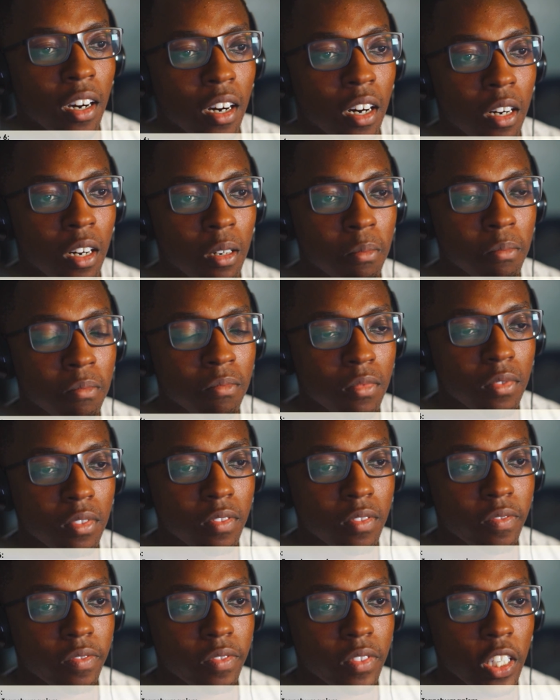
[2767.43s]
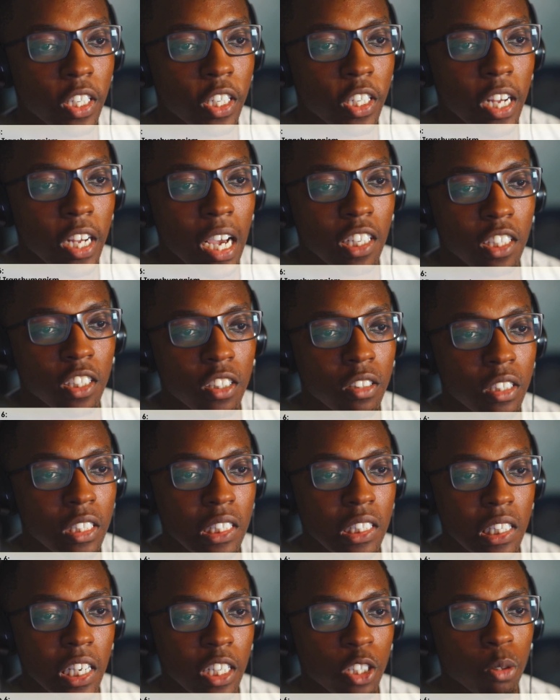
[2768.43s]
international intellectual movement that
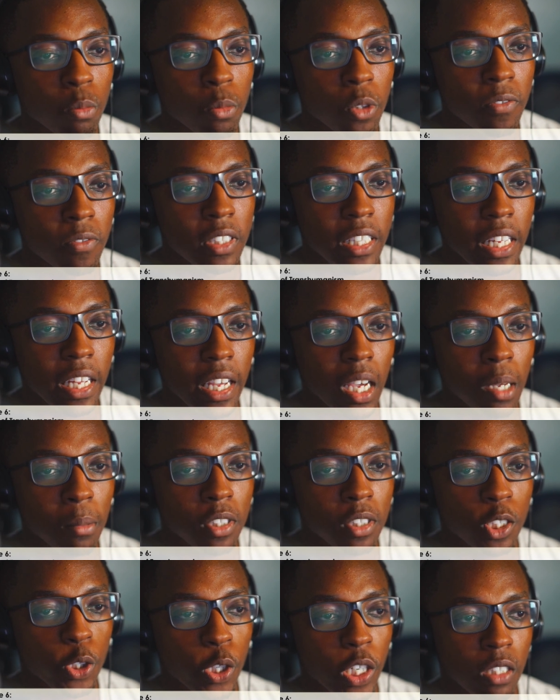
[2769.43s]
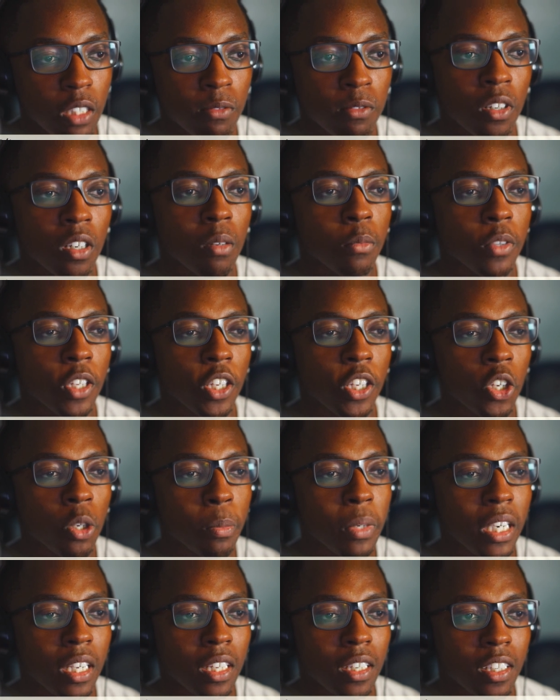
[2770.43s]
aims to transform the human condition by
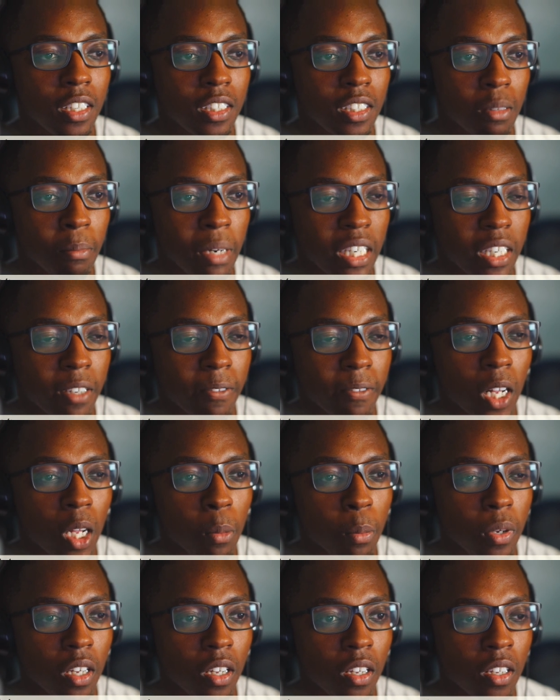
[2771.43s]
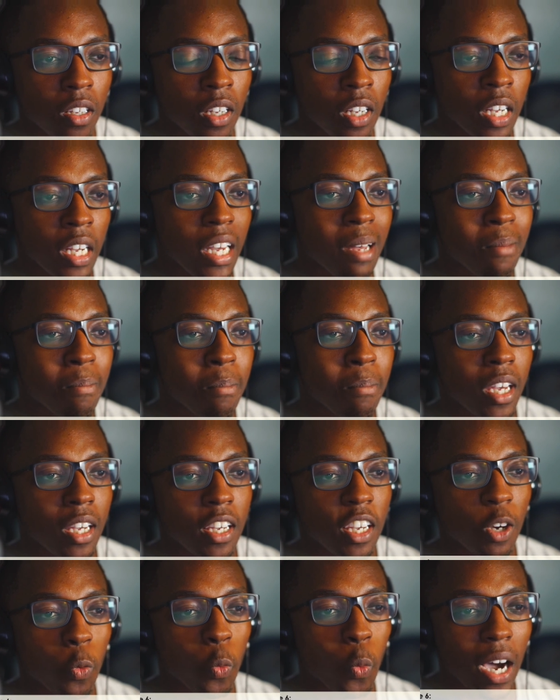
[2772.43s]
developing and making widely
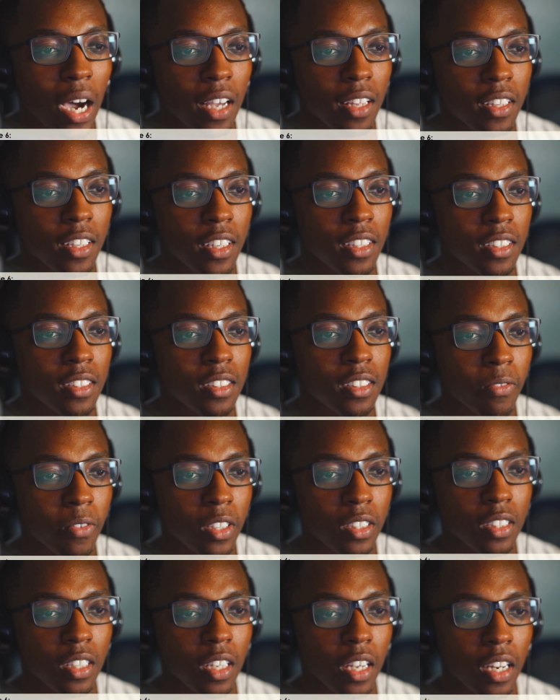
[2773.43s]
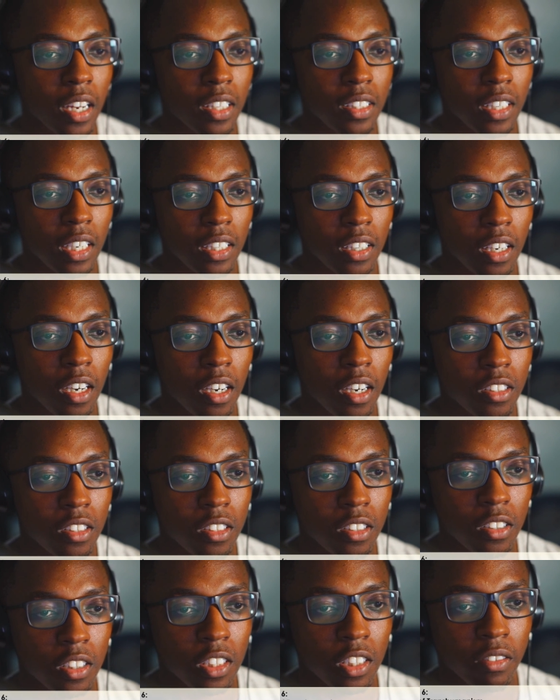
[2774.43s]
sophisticated technologies to greatly
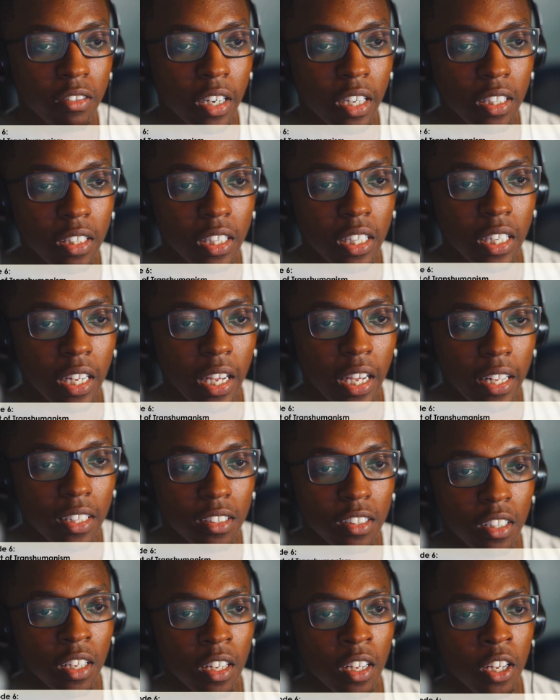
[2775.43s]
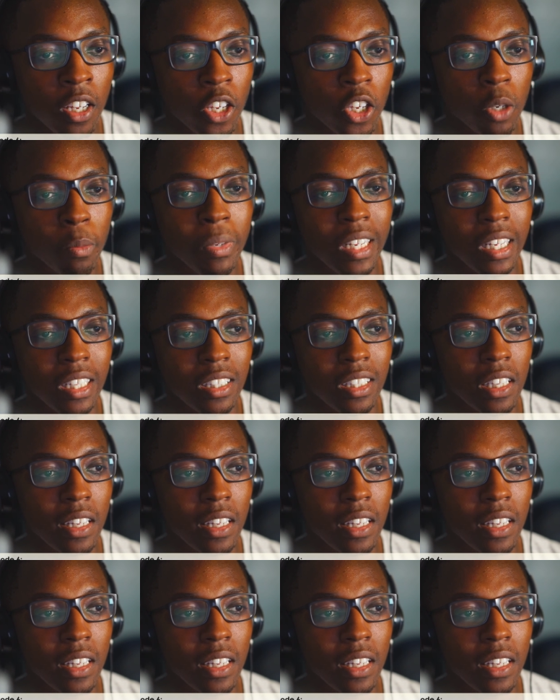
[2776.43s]
enhance human intellect and